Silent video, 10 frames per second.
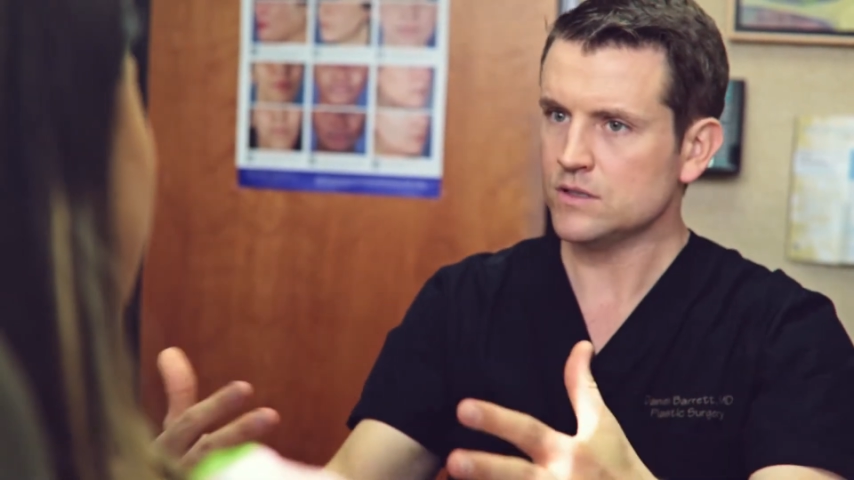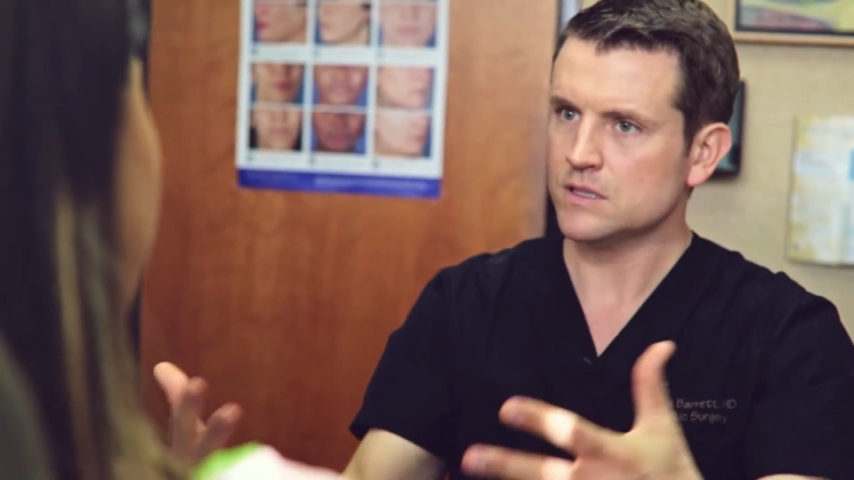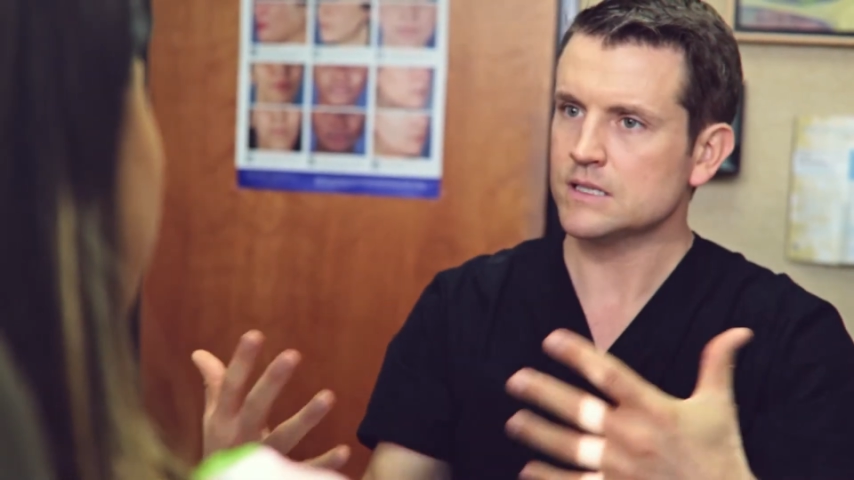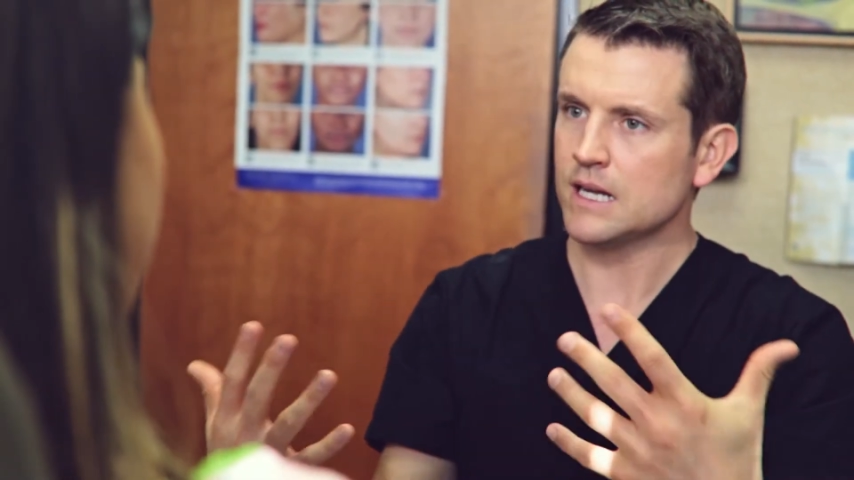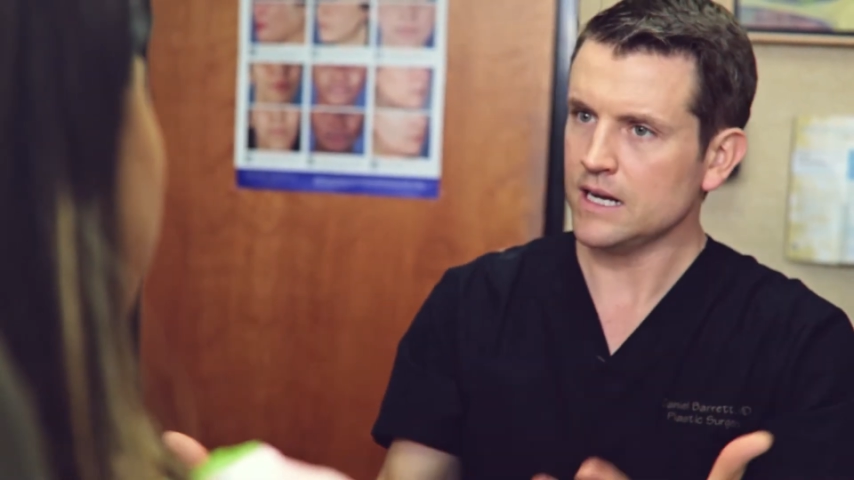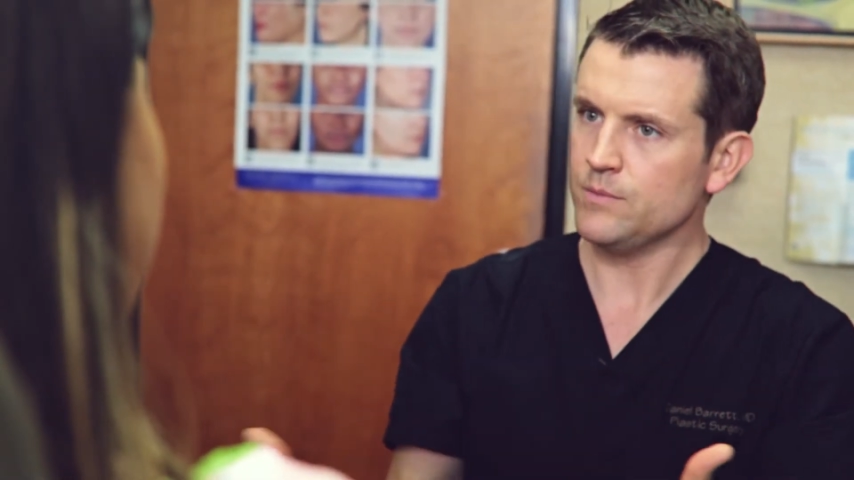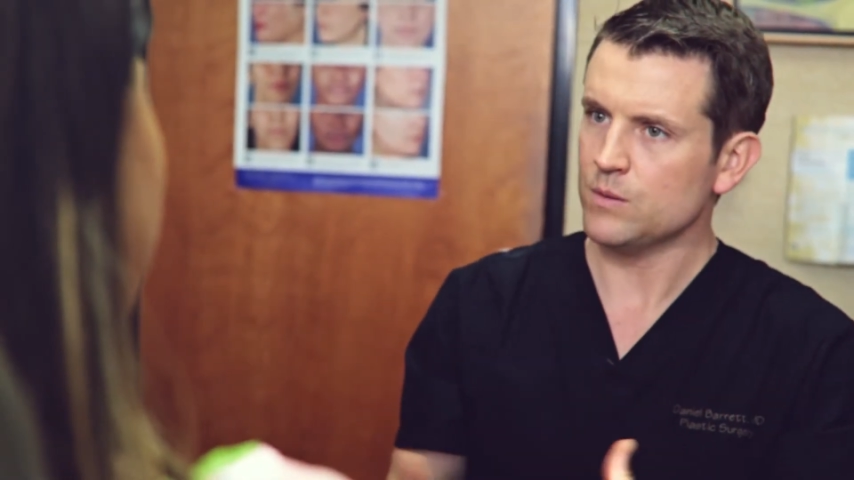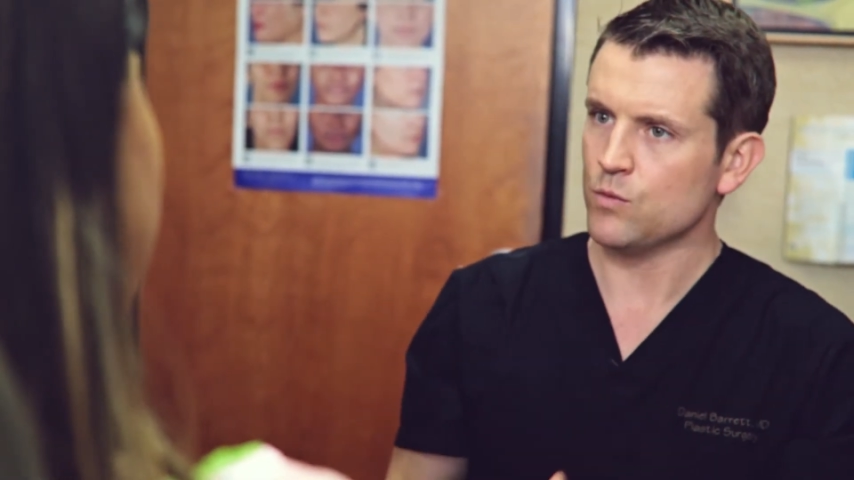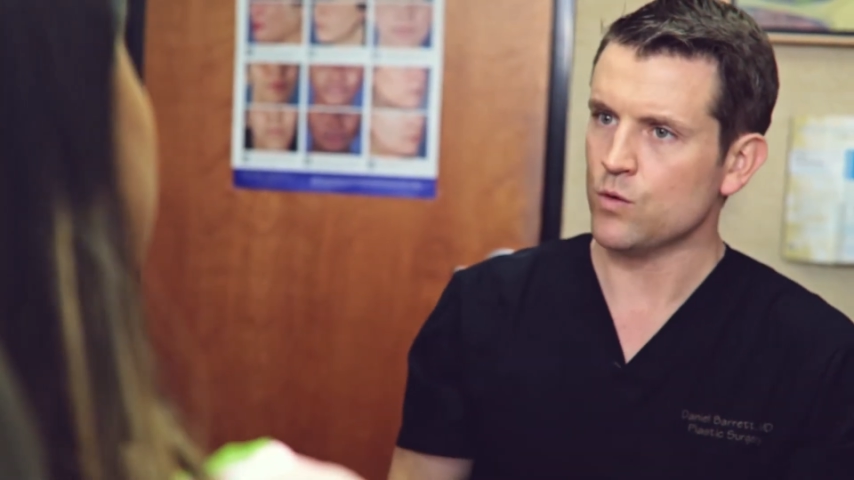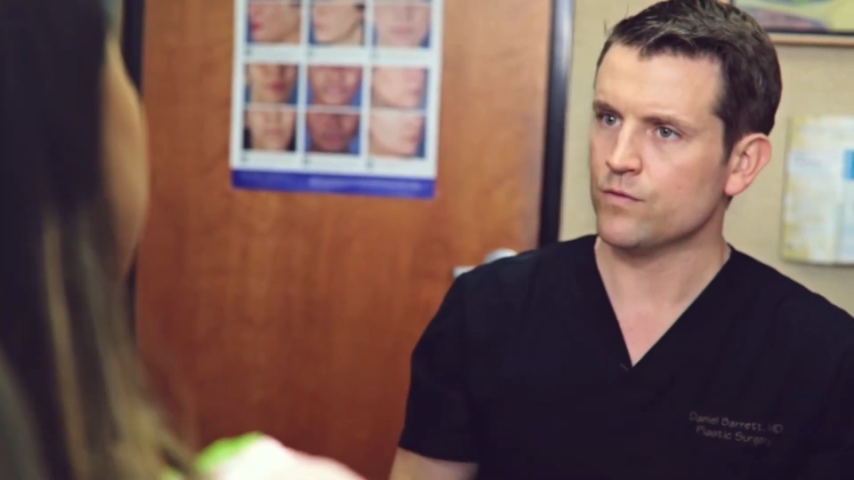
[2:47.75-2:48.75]
just a tiny
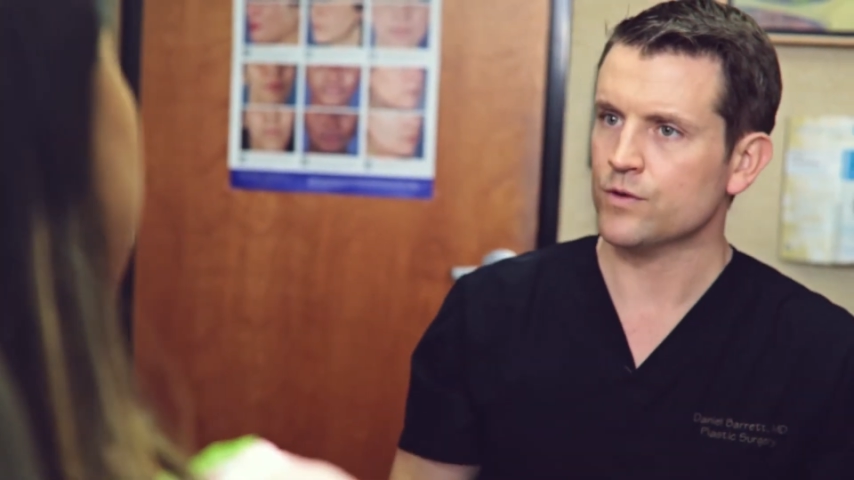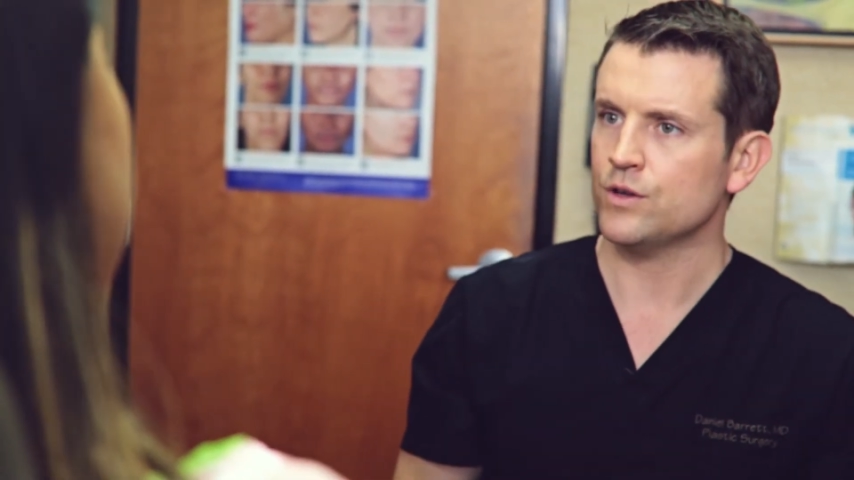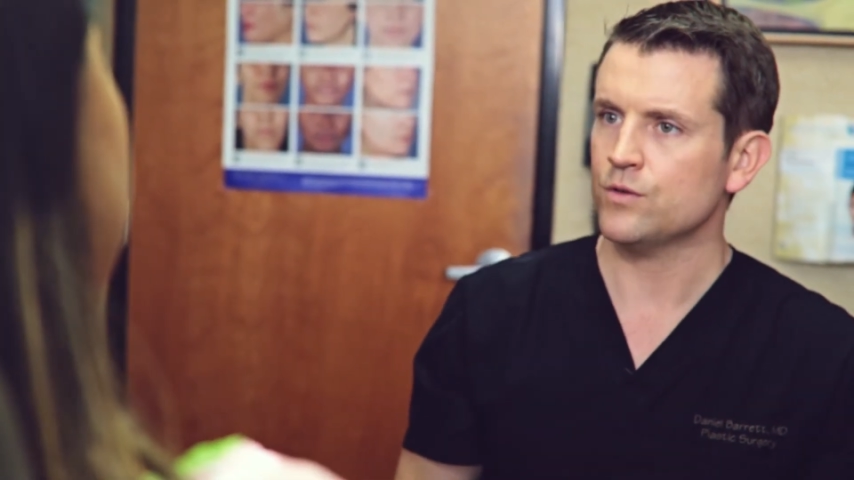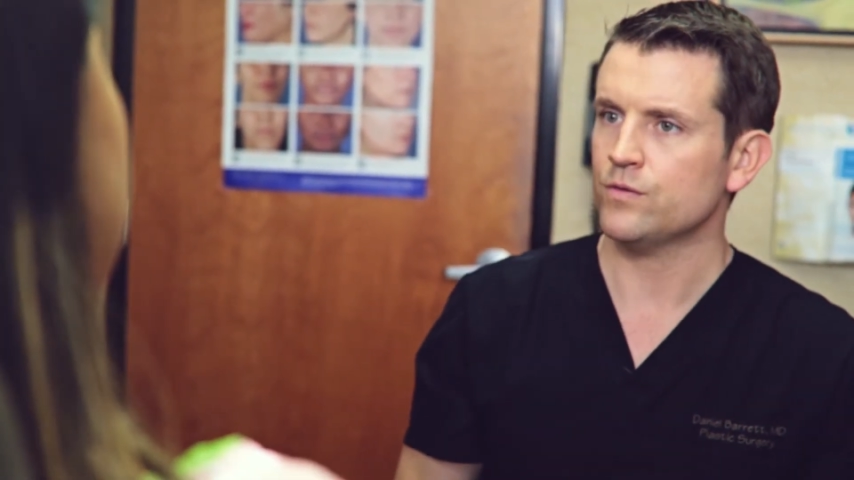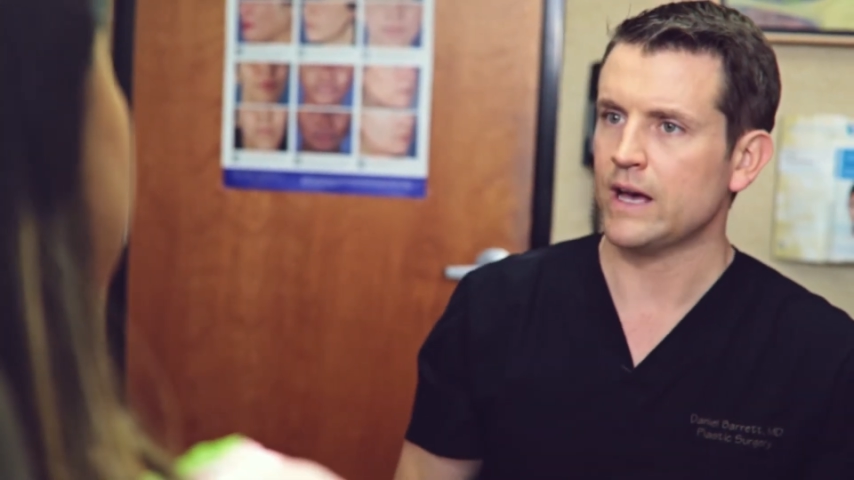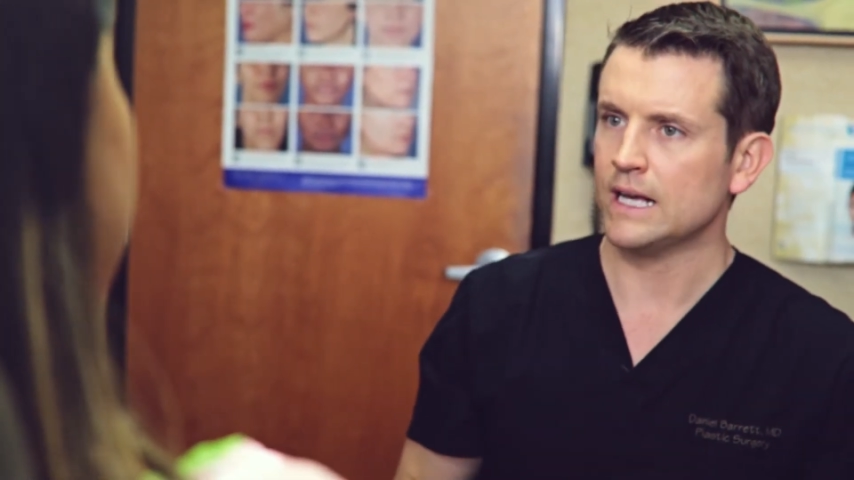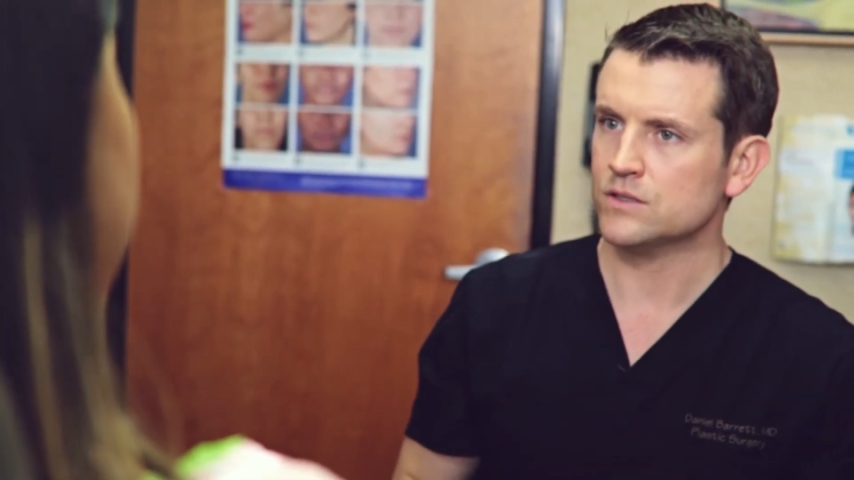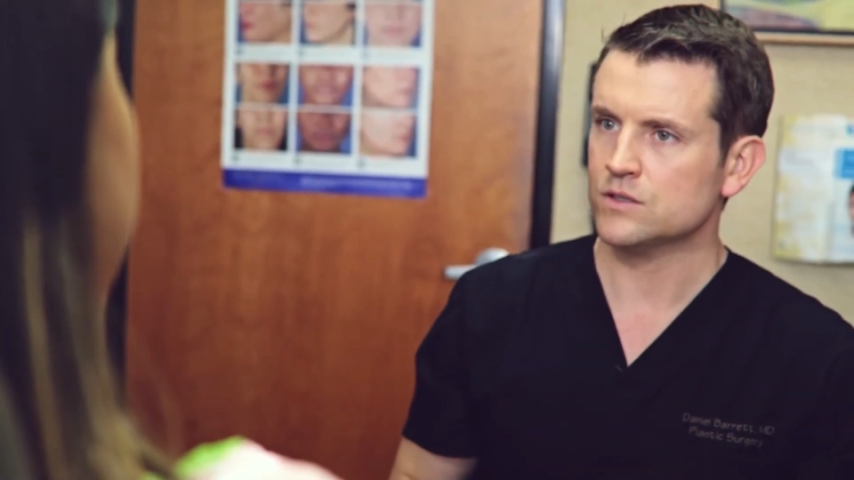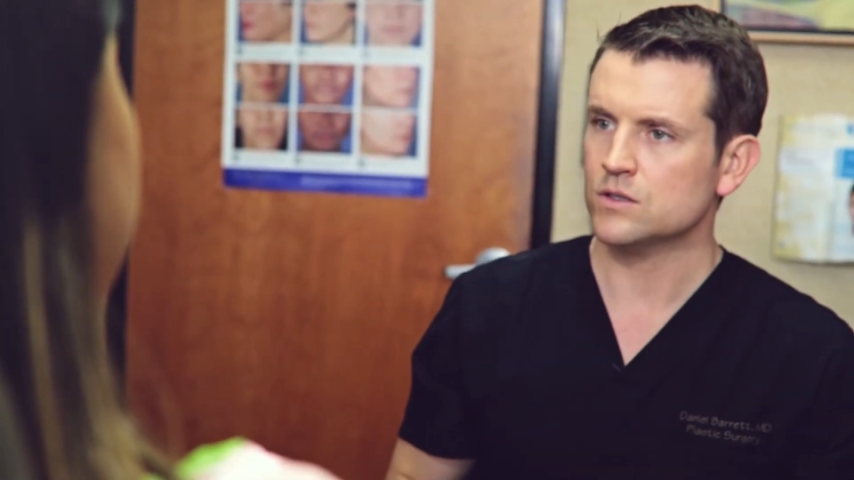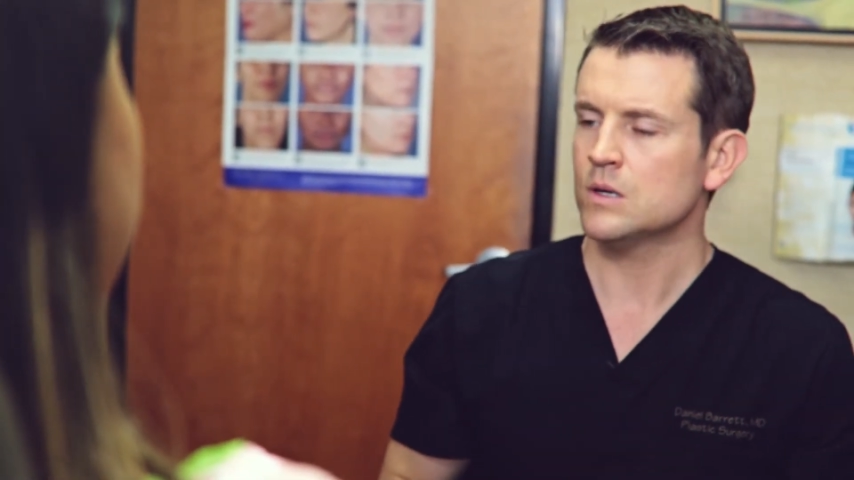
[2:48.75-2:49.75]
bit more for you,
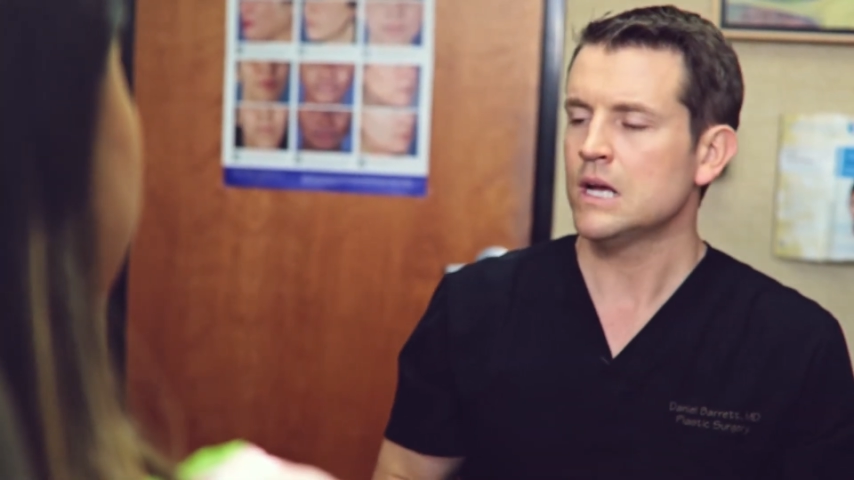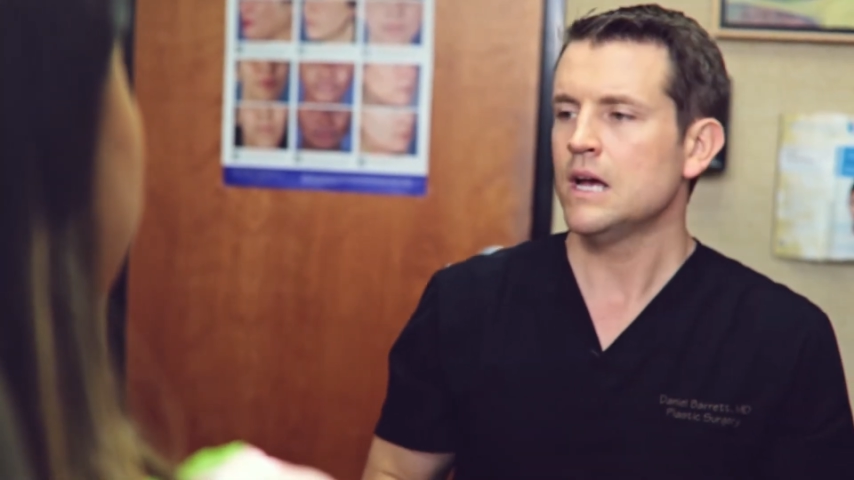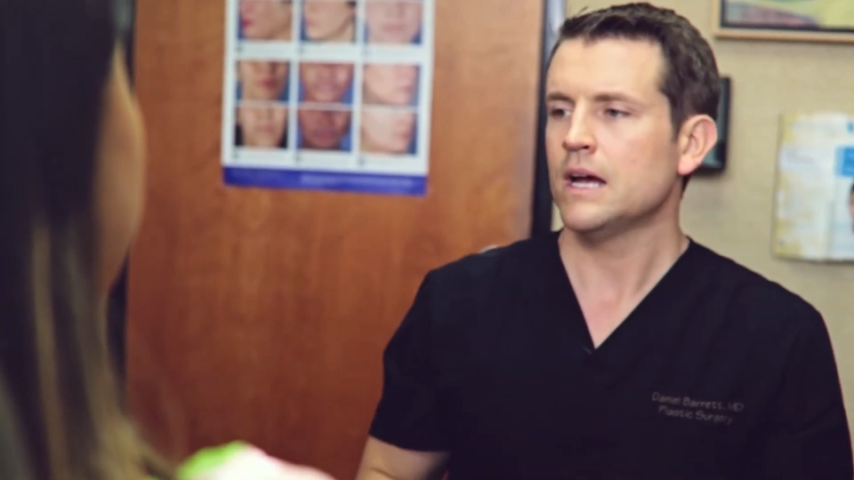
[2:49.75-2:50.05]
faster.